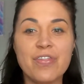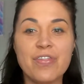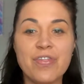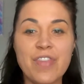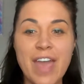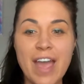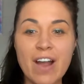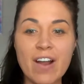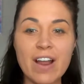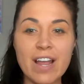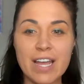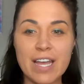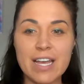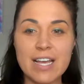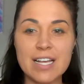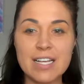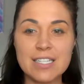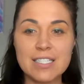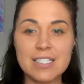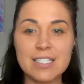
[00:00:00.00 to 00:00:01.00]
There
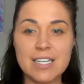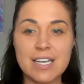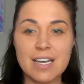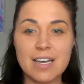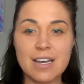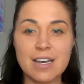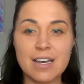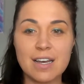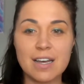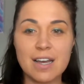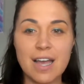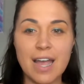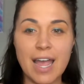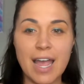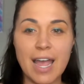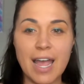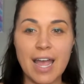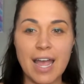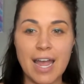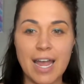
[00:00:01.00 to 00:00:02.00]
is
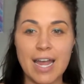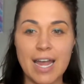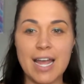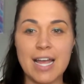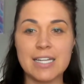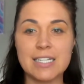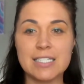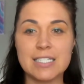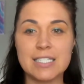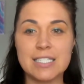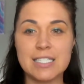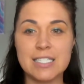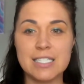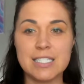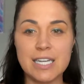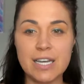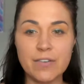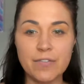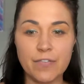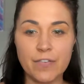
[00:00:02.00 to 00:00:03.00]
a
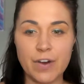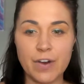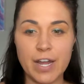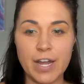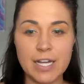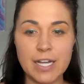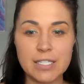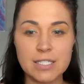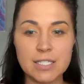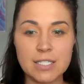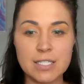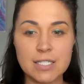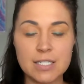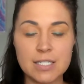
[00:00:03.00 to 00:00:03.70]
difference